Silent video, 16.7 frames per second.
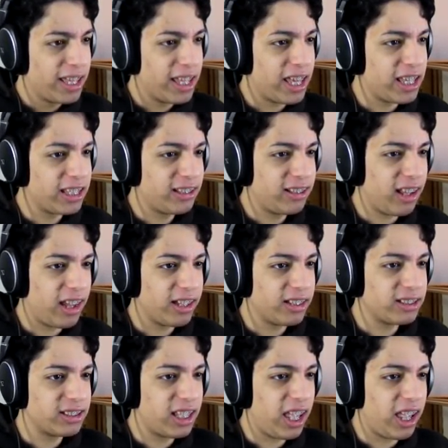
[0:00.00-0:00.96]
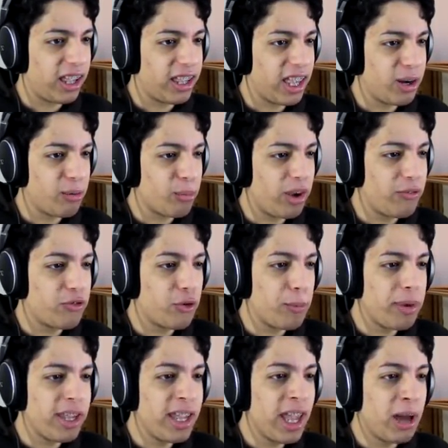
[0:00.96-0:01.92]
Yeah, get away from
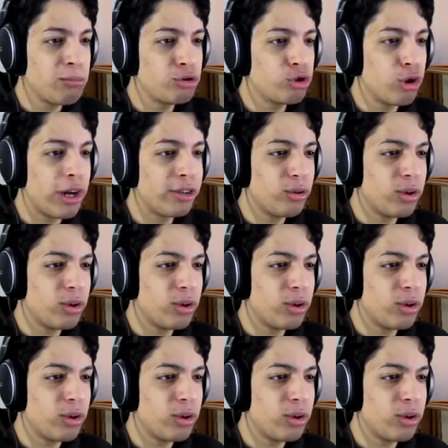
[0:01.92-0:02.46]
me. I'm trying